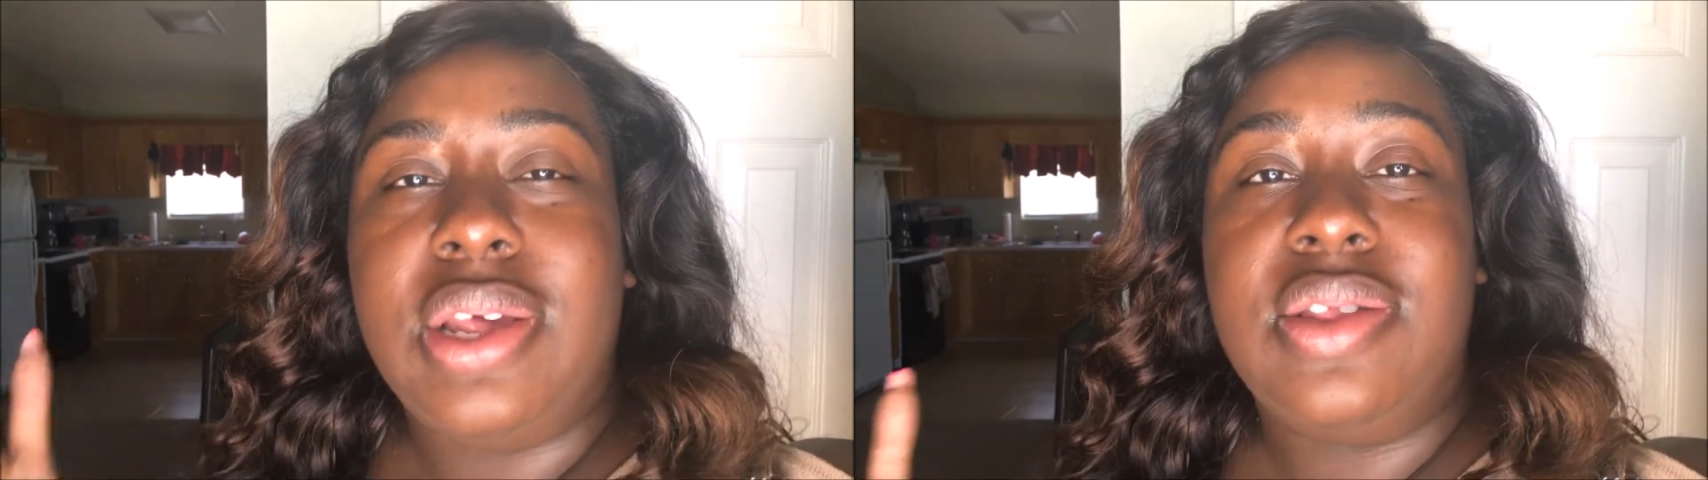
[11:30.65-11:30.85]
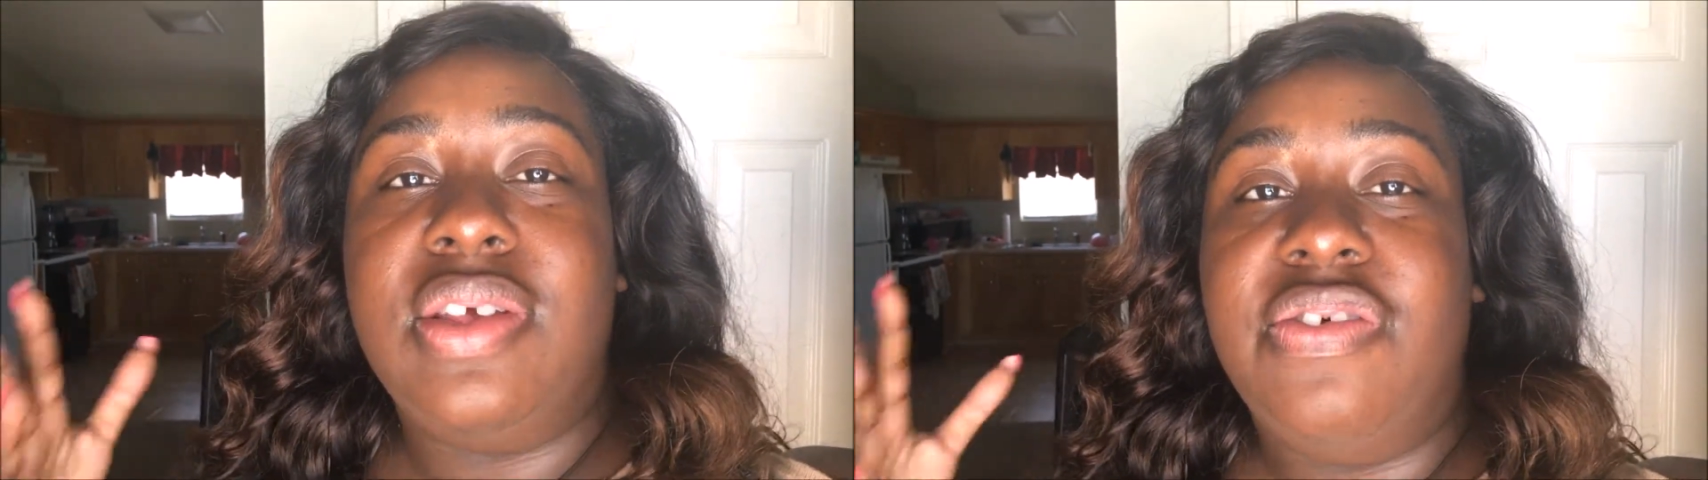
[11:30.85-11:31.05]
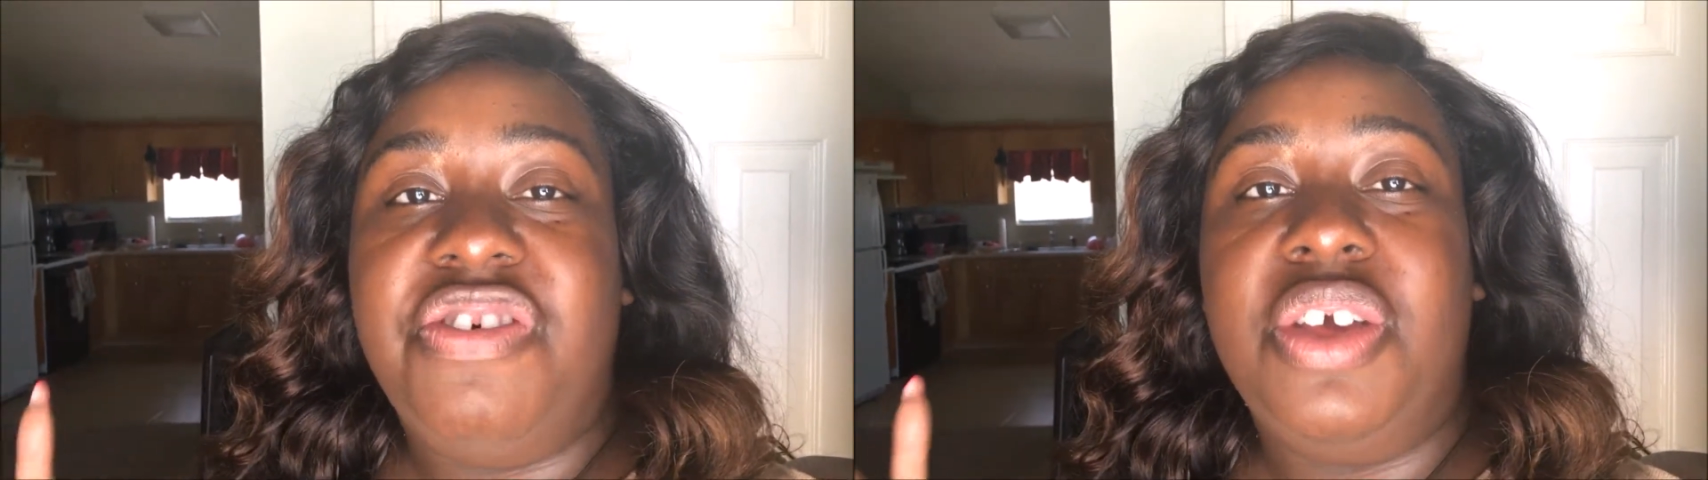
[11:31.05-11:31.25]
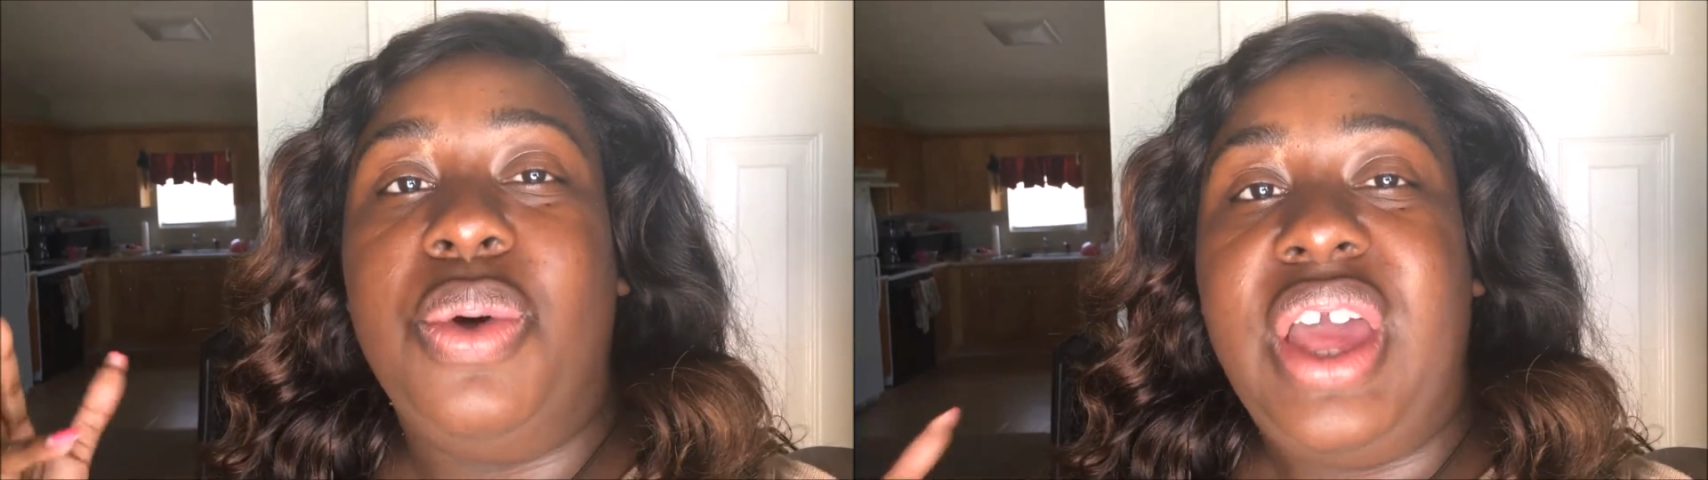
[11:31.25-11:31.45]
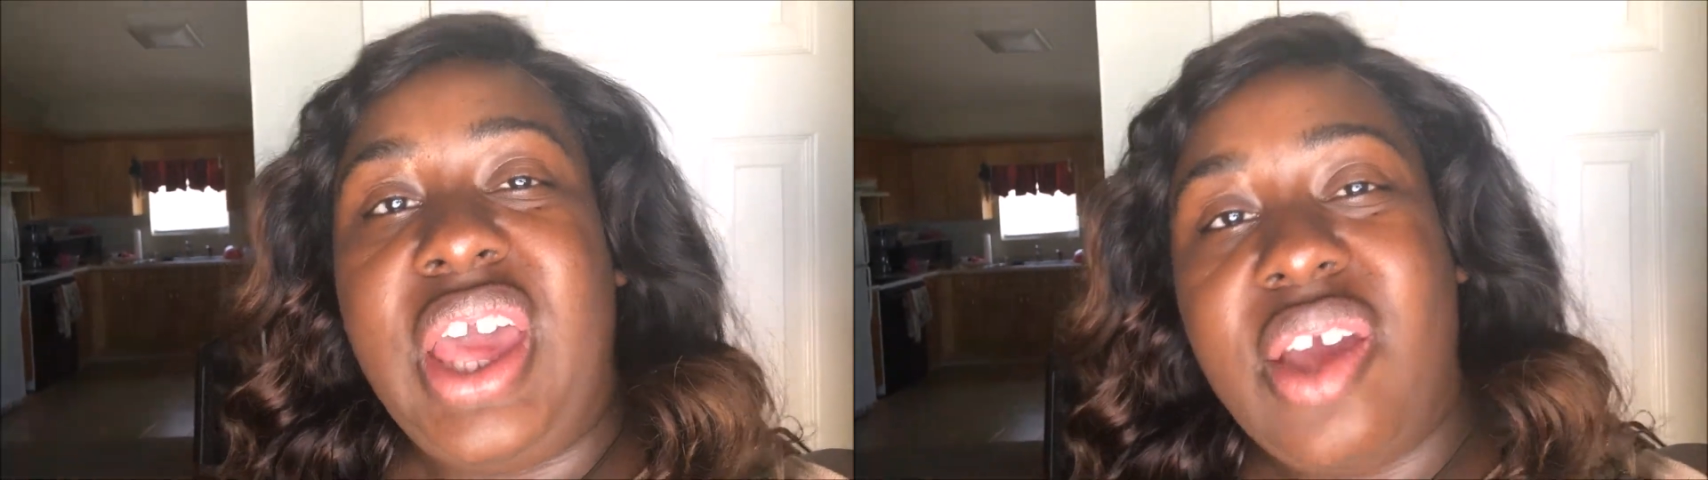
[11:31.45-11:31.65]
doesn't
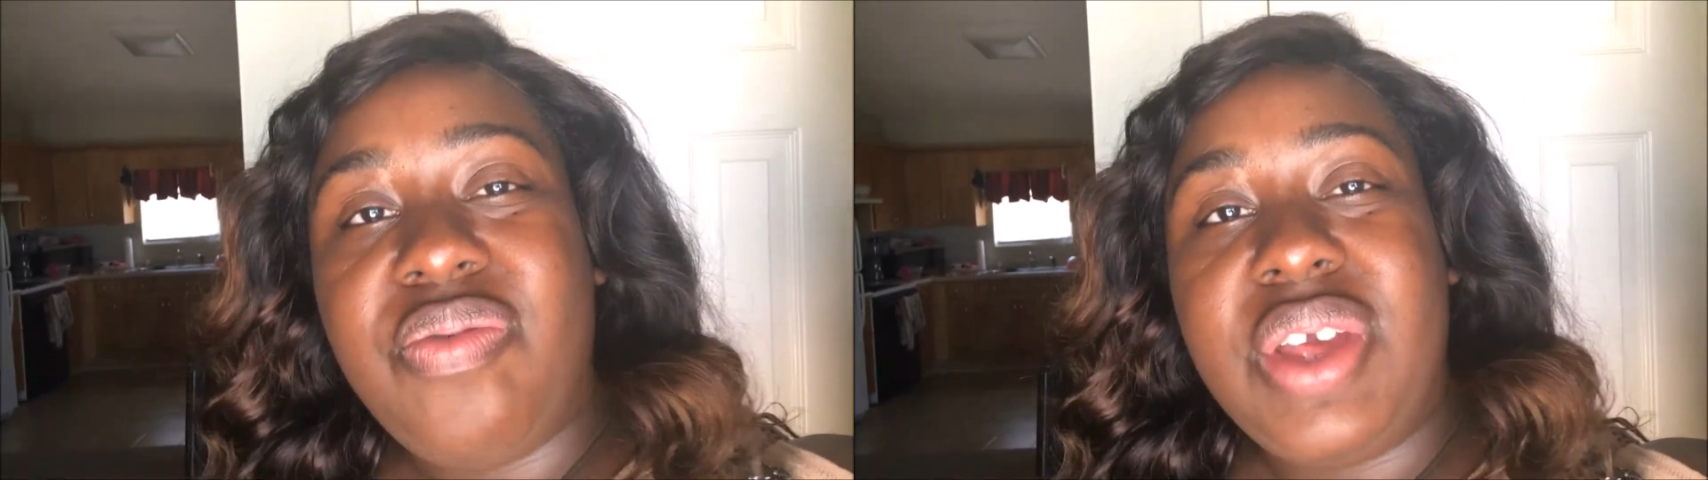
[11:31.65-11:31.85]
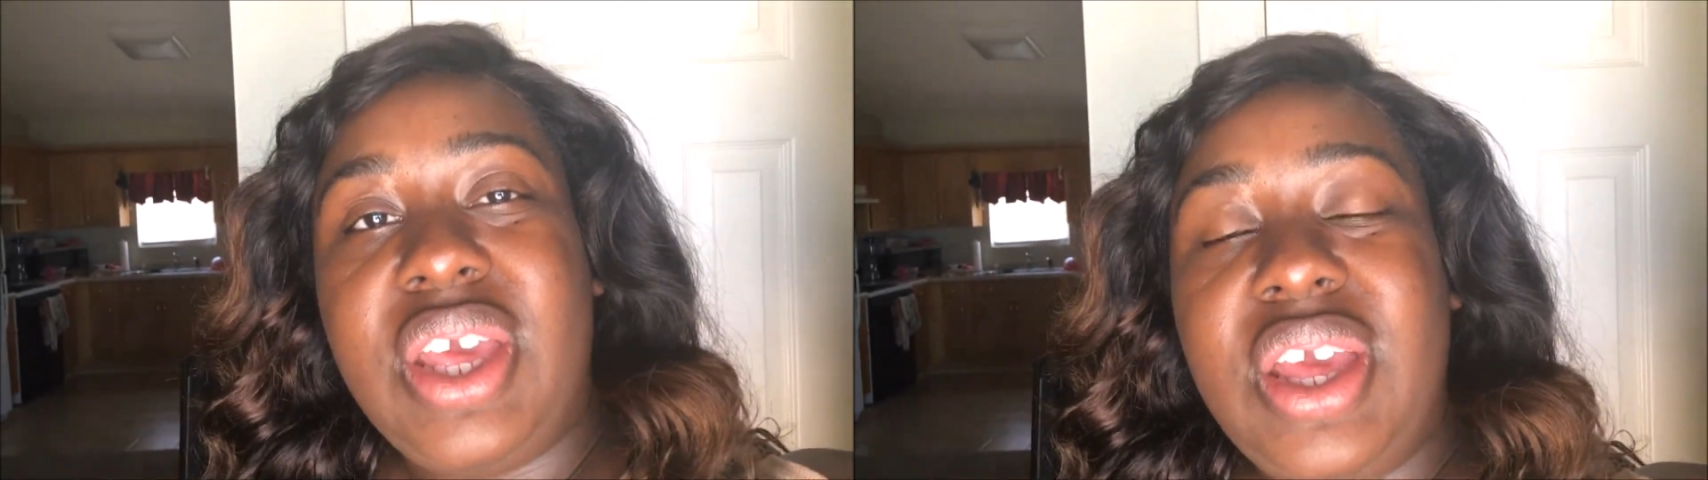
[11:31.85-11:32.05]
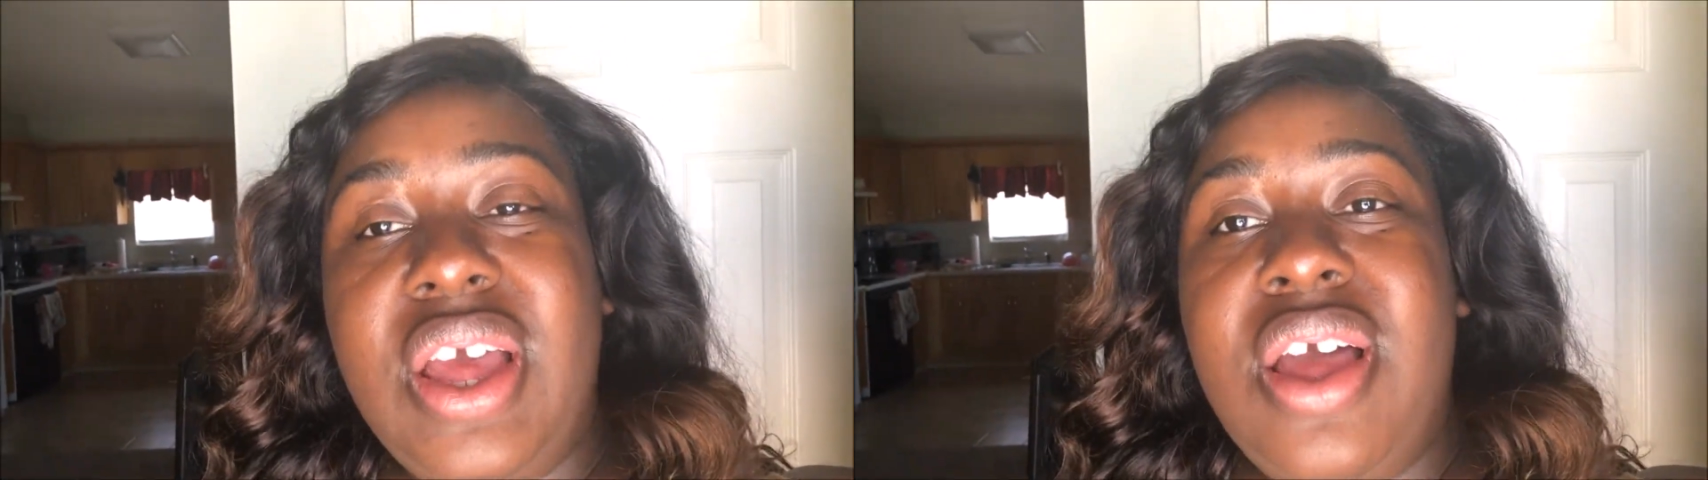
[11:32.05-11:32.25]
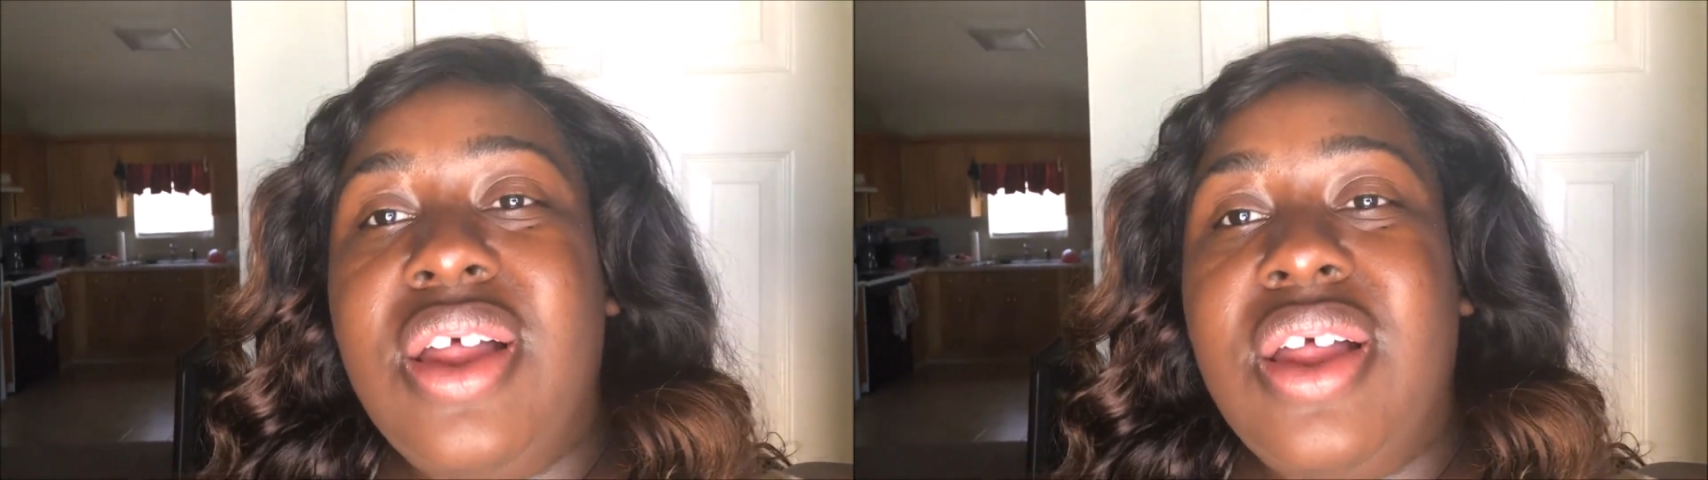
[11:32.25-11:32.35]
feel heavy